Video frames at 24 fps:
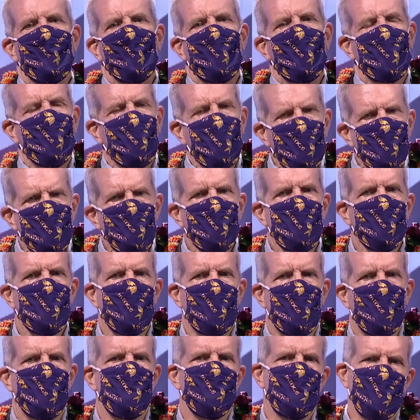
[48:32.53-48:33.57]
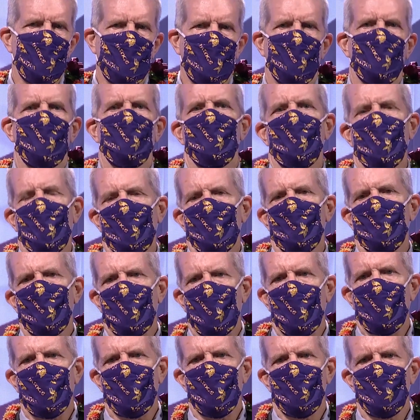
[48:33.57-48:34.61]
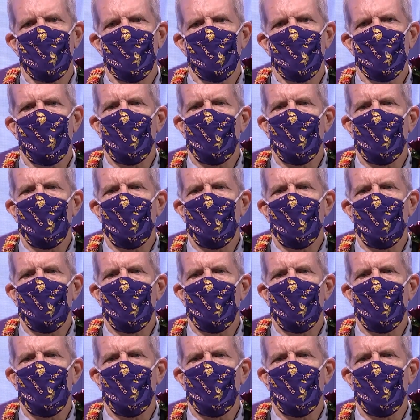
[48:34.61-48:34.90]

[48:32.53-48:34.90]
and I really am the innovative candidate.